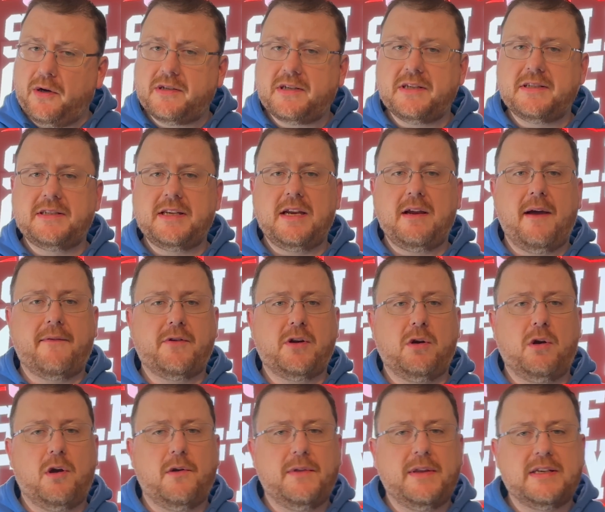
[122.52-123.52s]
to see
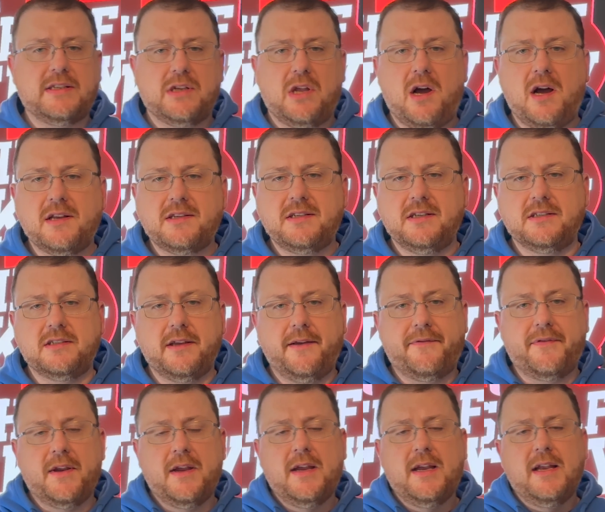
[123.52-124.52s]
after all these losses
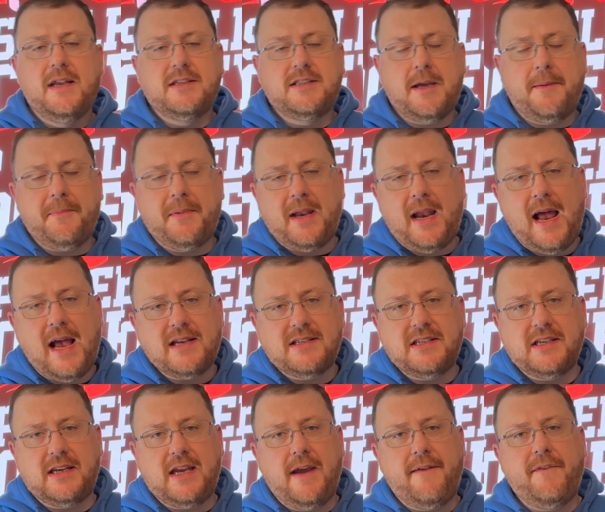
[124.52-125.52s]
if something has
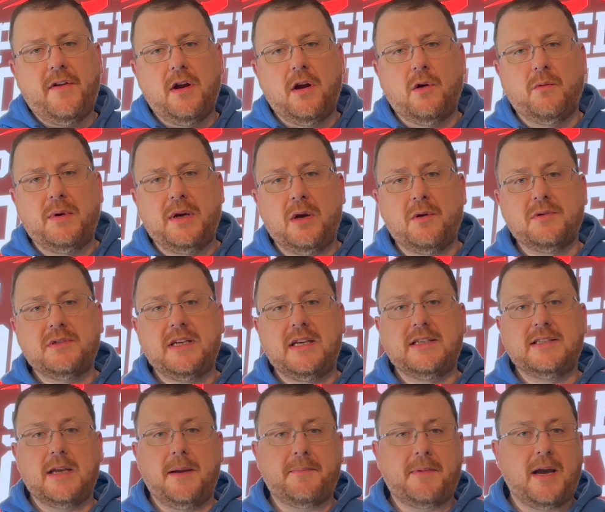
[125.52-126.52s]
to give here and we don't see
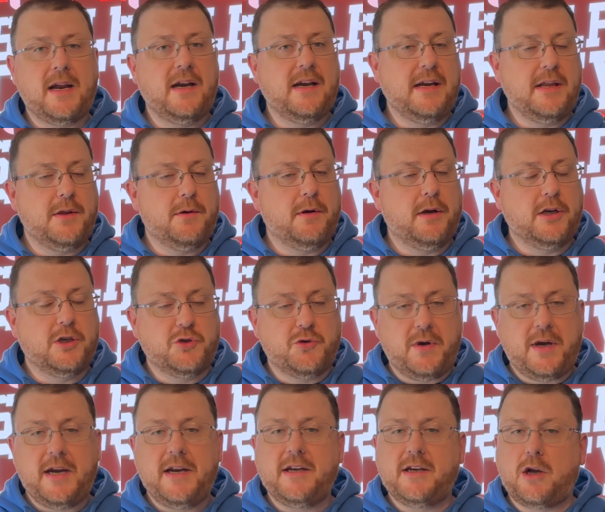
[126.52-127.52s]
some kind of either a
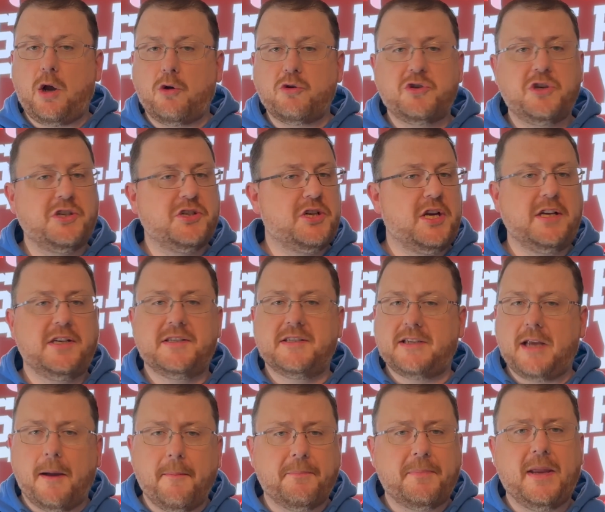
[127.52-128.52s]
trade, coaching change,
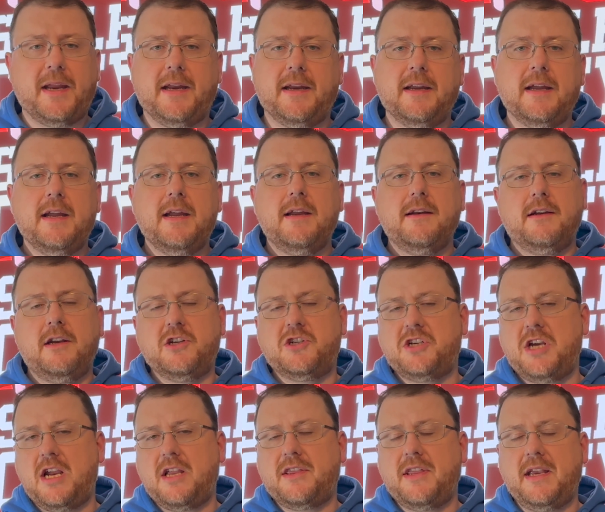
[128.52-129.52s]
something to
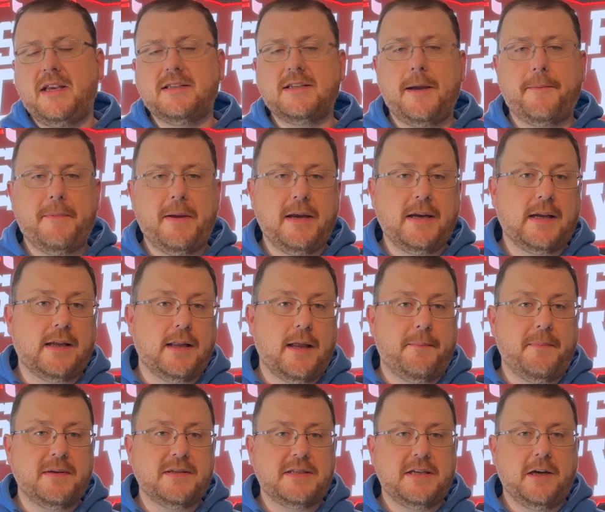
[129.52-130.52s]
shake things up in
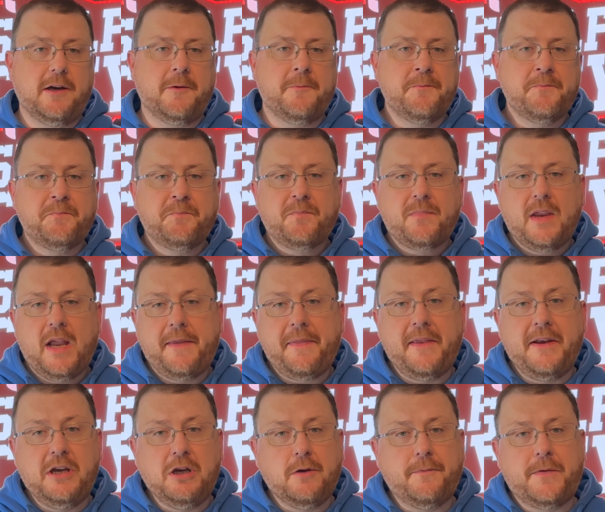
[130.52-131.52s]
Columbus here in
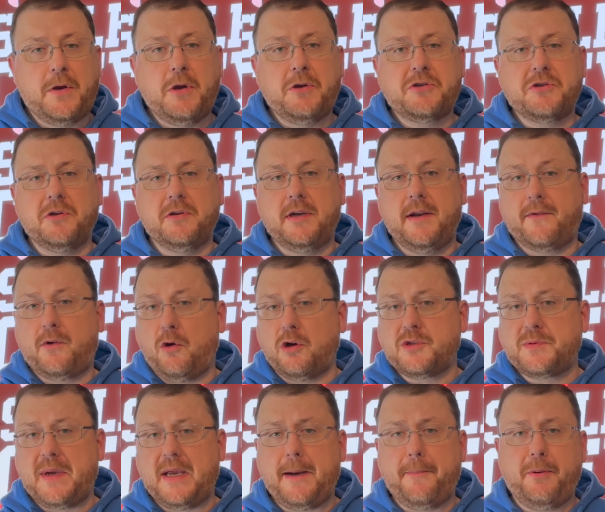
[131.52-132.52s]
the near future. Now, of
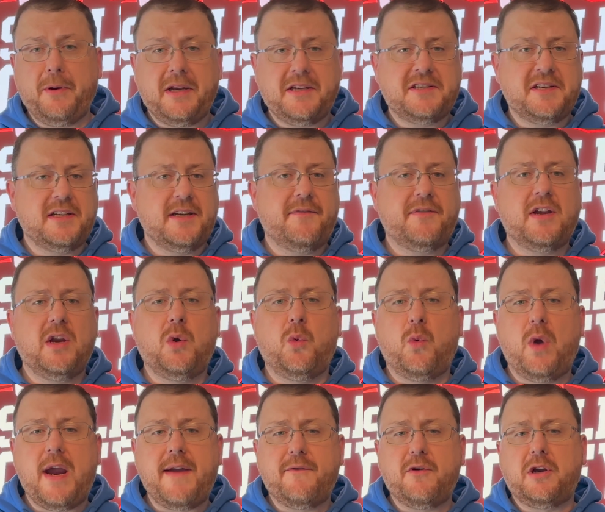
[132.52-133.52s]
course, we had a pretty significant
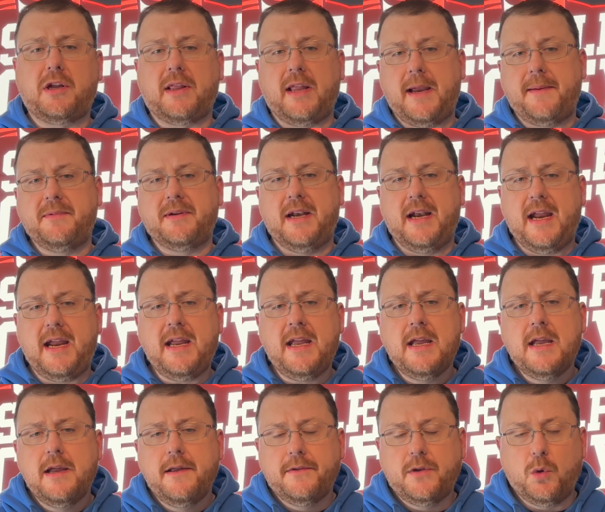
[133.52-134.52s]
waiver claim today.
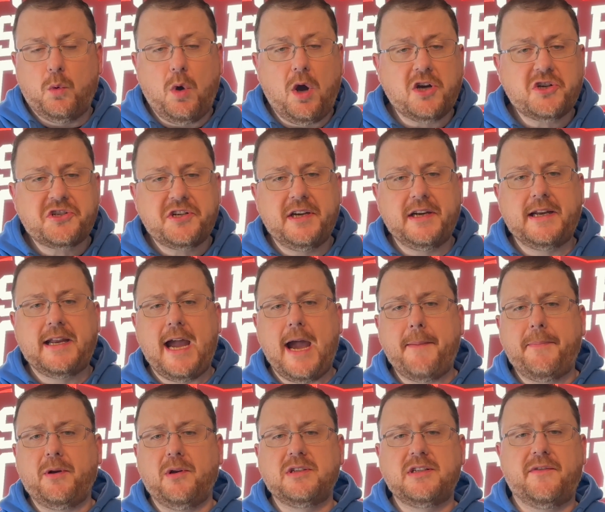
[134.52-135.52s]
The Washington
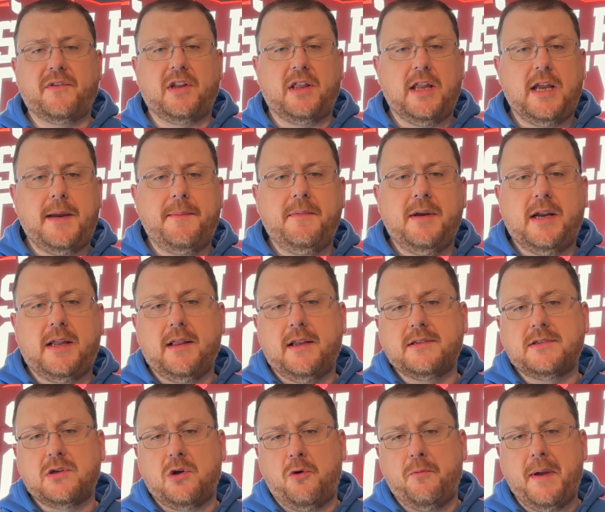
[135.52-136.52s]
Capitals have claimed
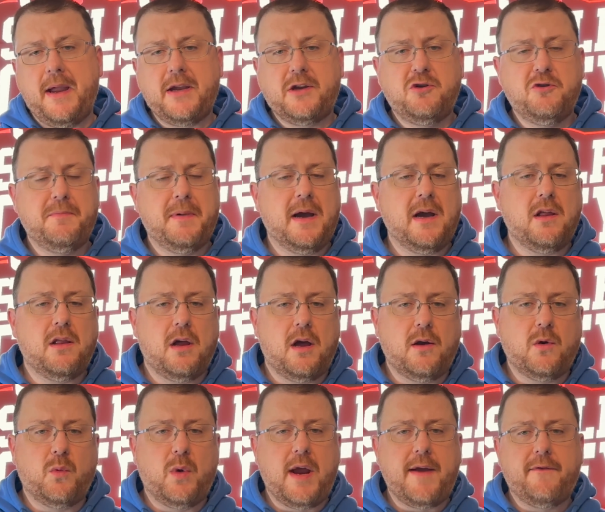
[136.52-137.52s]
Nicolas Aube-Kubel
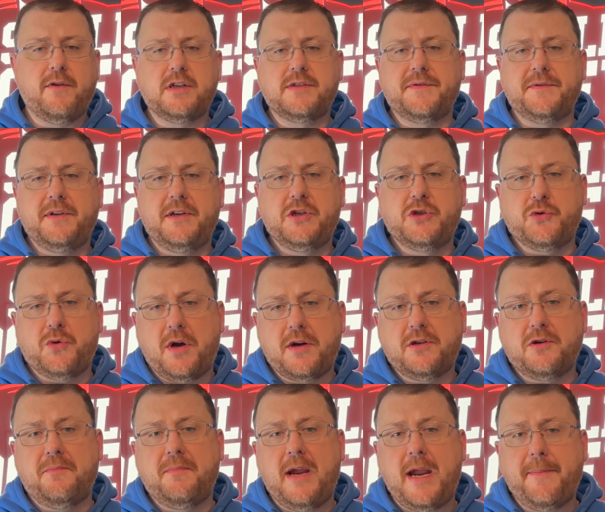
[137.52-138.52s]
on waivers from the
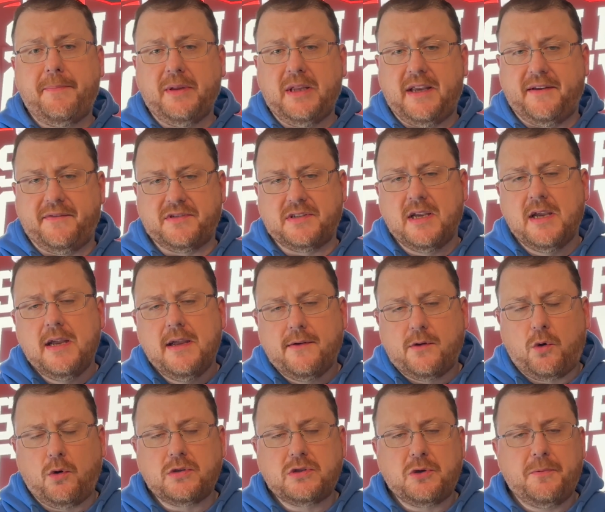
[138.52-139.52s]
Toronto Maple Leafs. Of
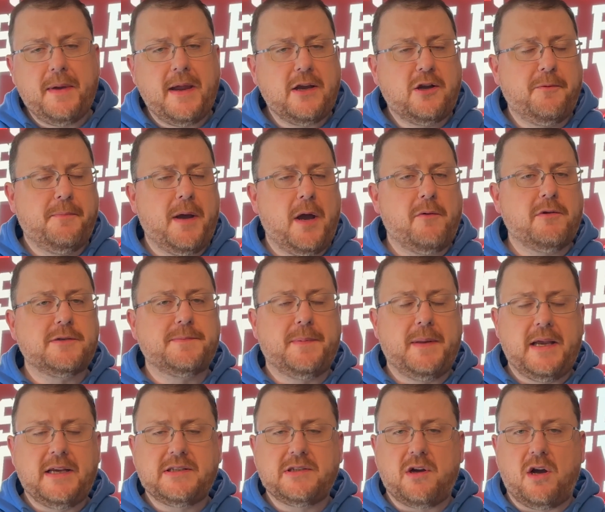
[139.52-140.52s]
course, Aube-Kubel was
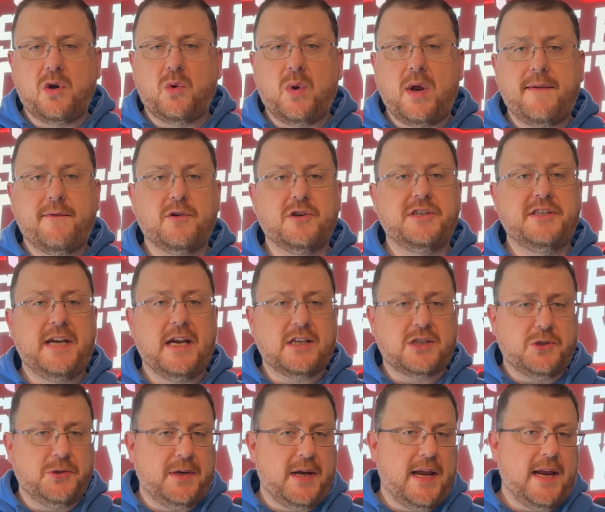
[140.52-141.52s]
placed on waivers
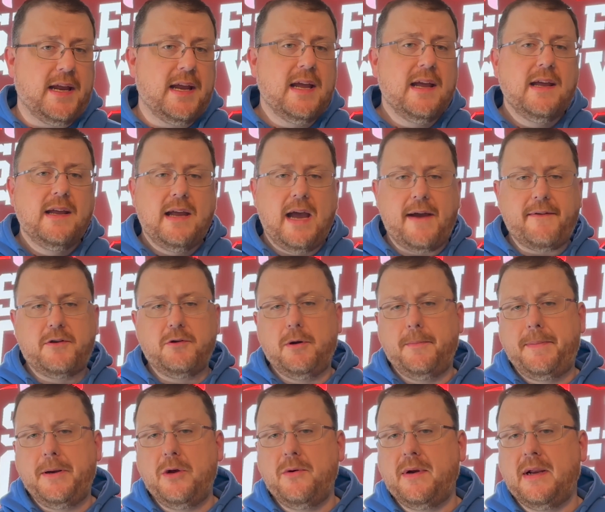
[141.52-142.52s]
yesterday after
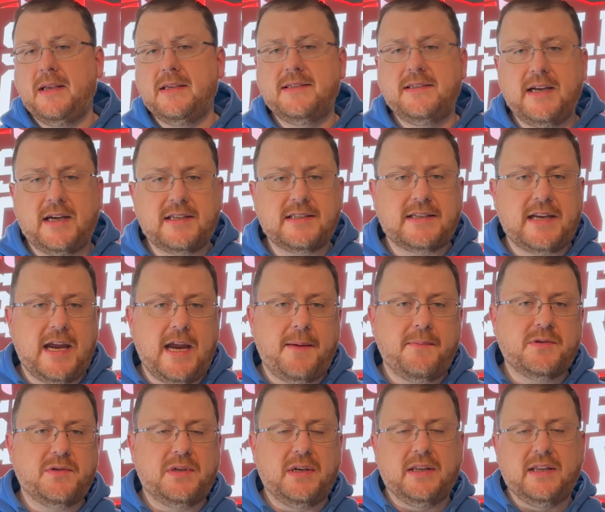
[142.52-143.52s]
appearing in six
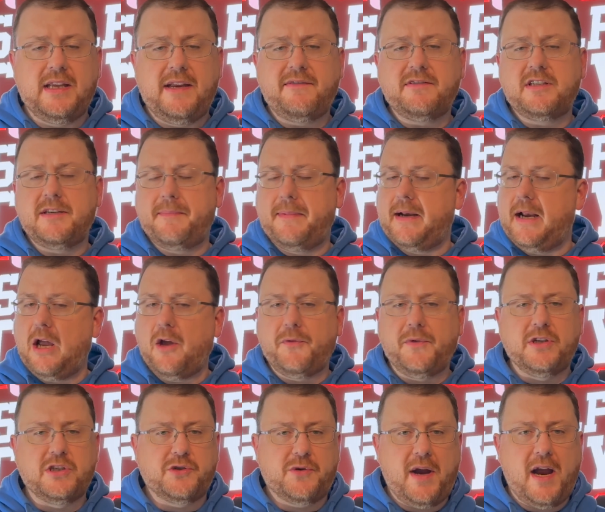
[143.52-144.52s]
games with the Leafs. He'd been a
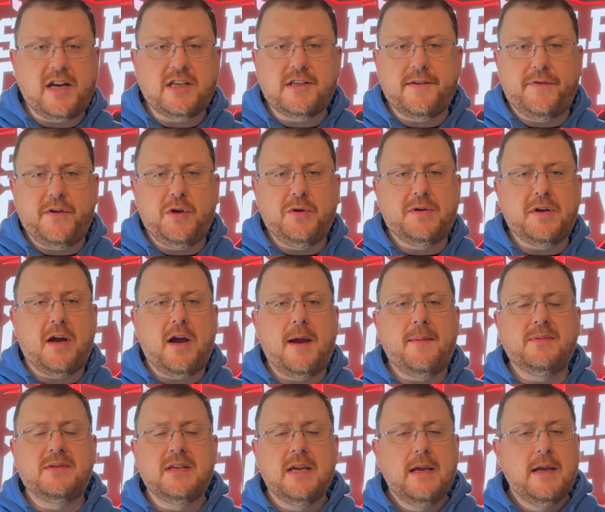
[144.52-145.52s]
healthy scratch a few
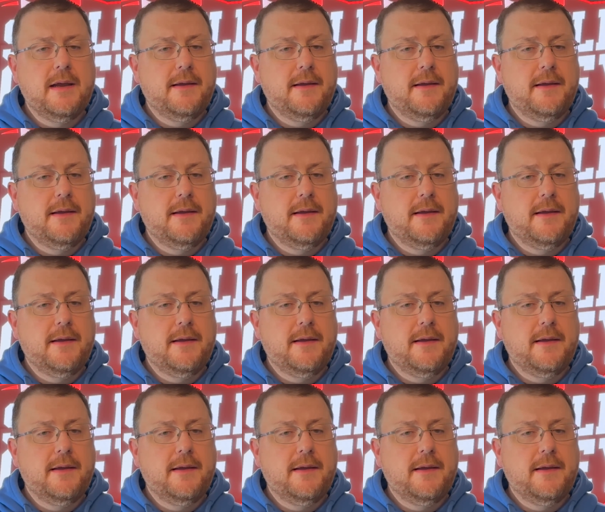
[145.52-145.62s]
times.